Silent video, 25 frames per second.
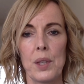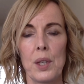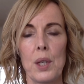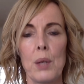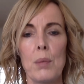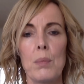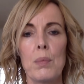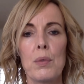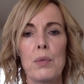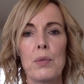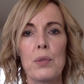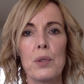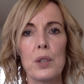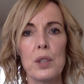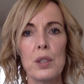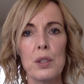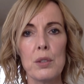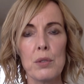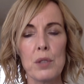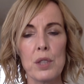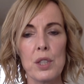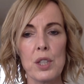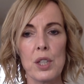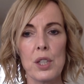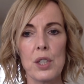Before you
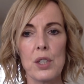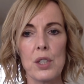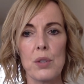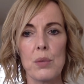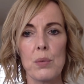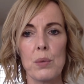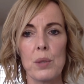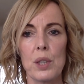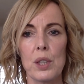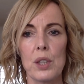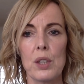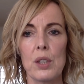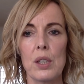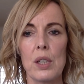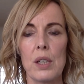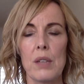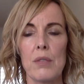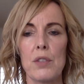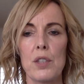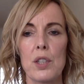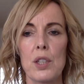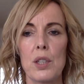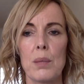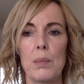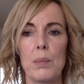return to work, you'll have
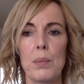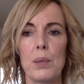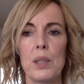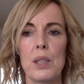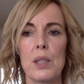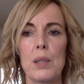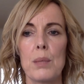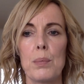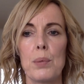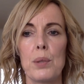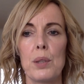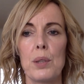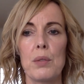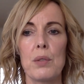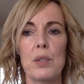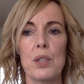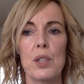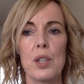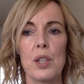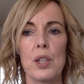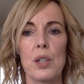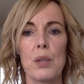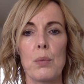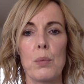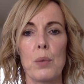to complete a
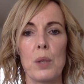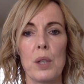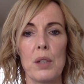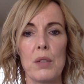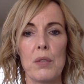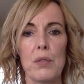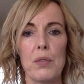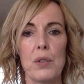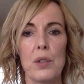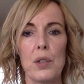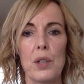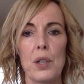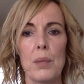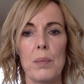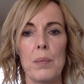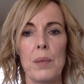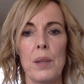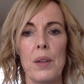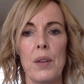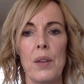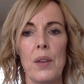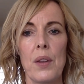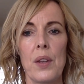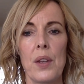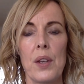pre-return work form,
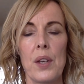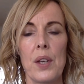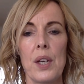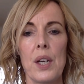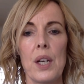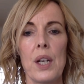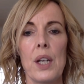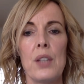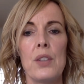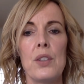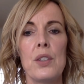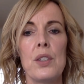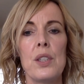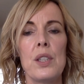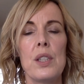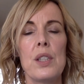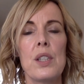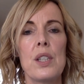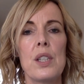and you need to